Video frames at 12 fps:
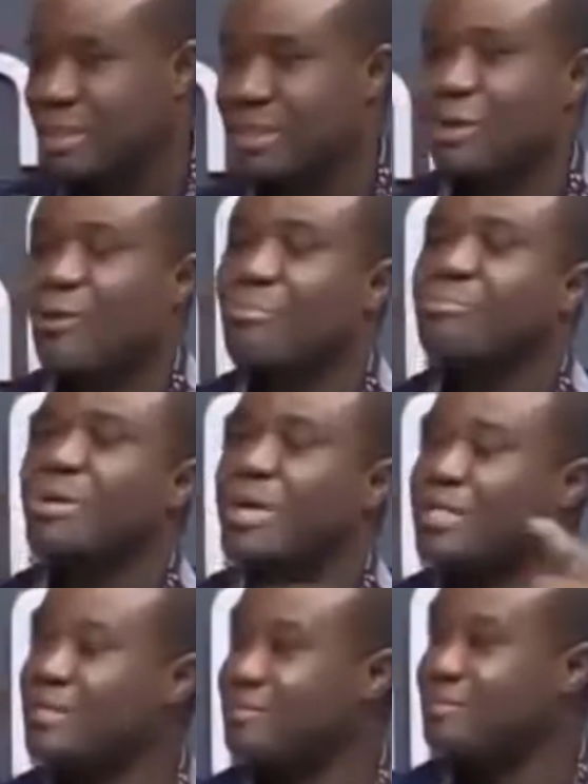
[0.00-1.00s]
it is a
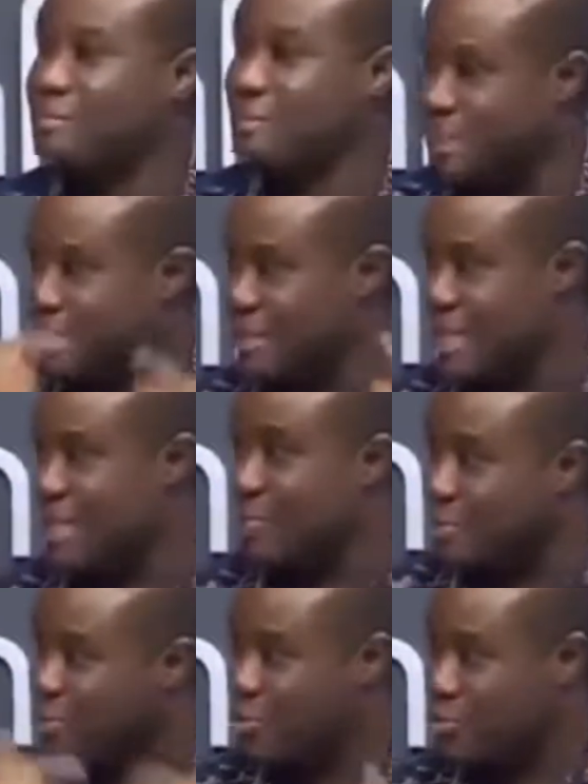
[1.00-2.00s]
comprehensive redesign and
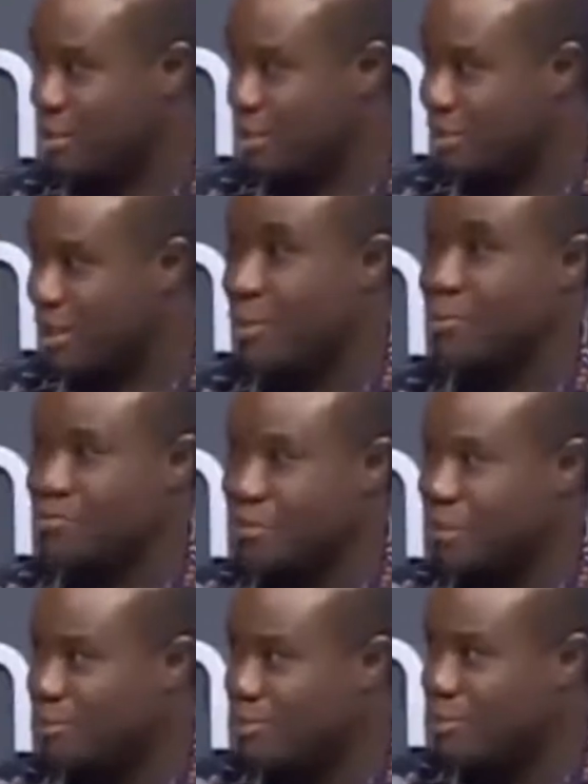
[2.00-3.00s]
reconstruction that will fix
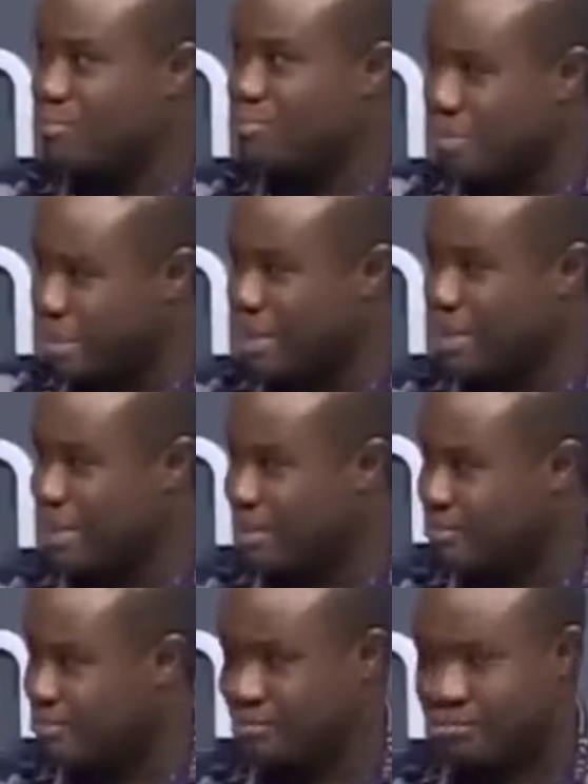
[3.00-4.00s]
the problem permanently.
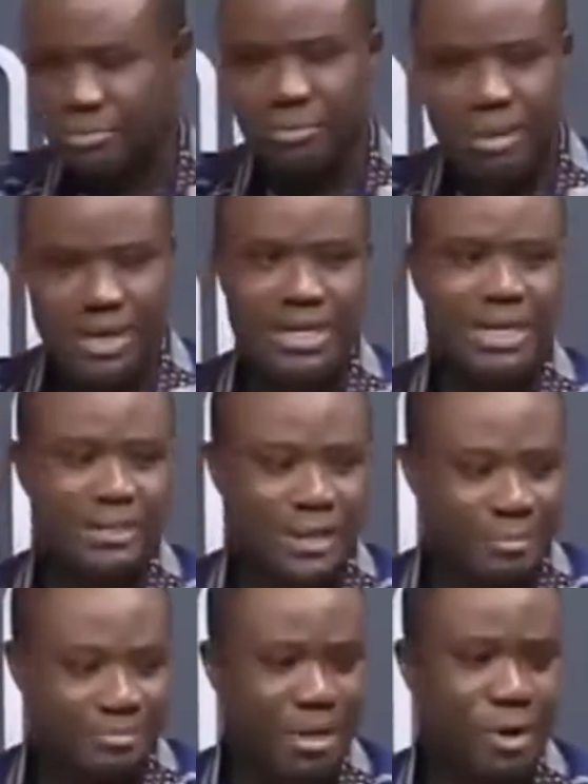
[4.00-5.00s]
Mm. But it does
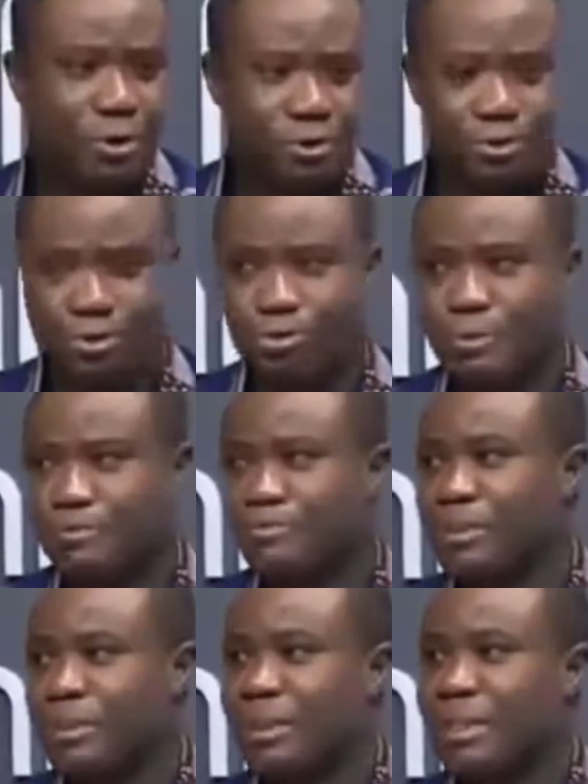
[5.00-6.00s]
appear also
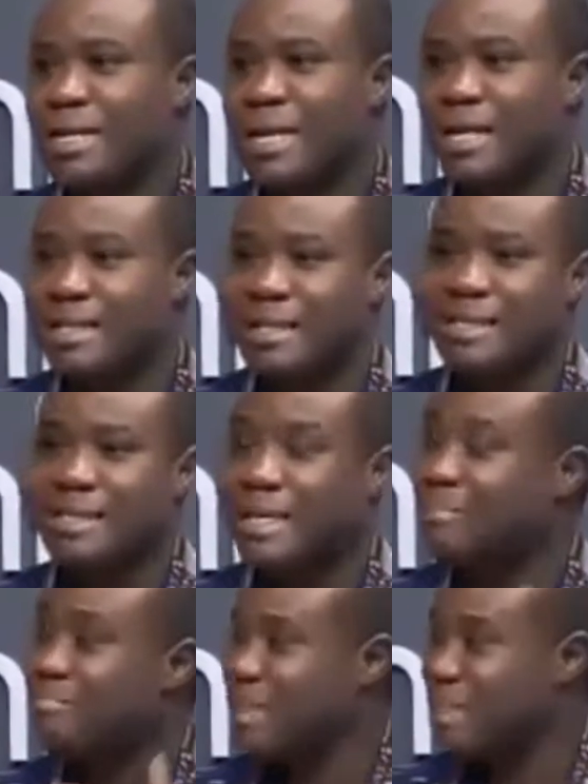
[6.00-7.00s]
that there are things that
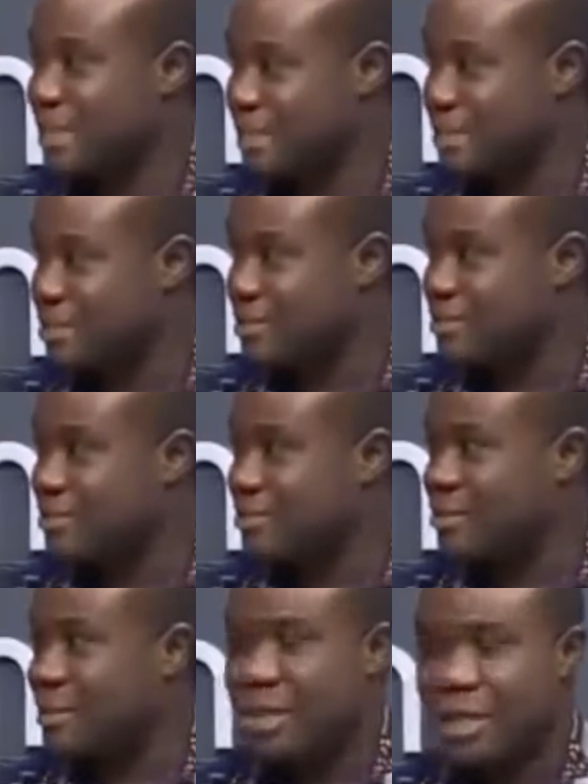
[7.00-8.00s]
can be done
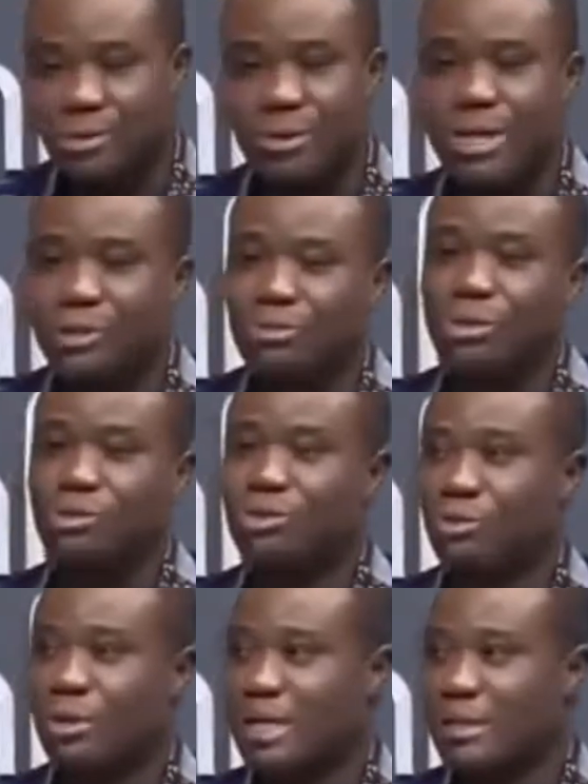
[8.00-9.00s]
in order to
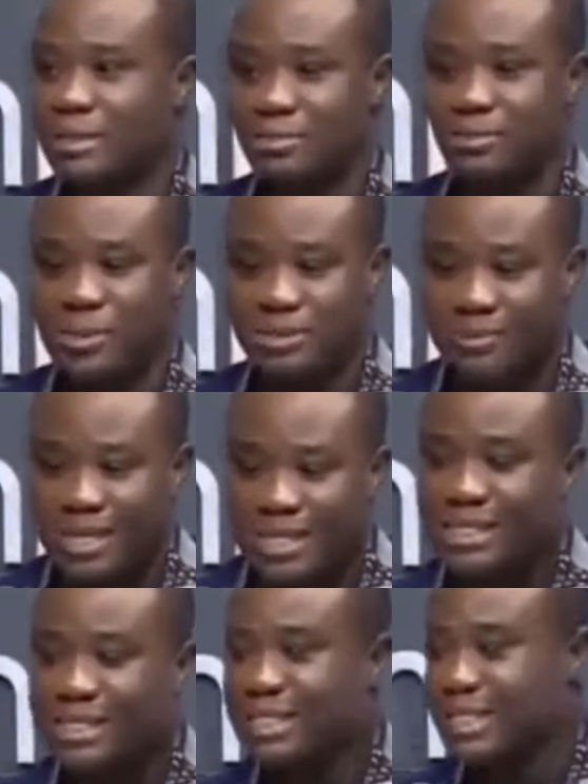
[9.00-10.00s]
ensure that whatever
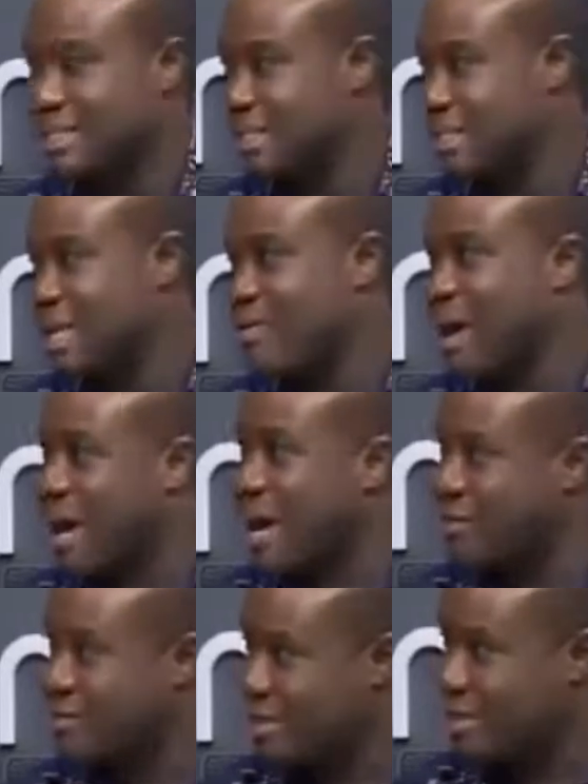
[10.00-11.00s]
dangers exist now
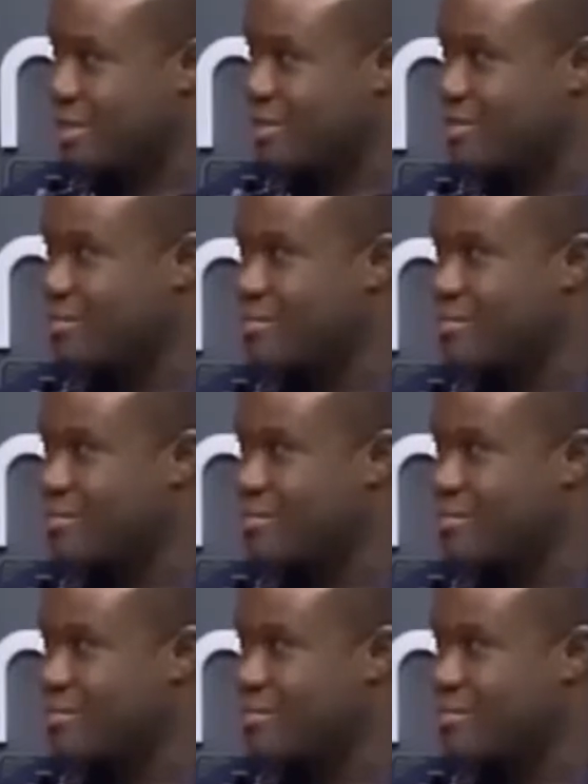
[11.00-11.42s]
are addressed.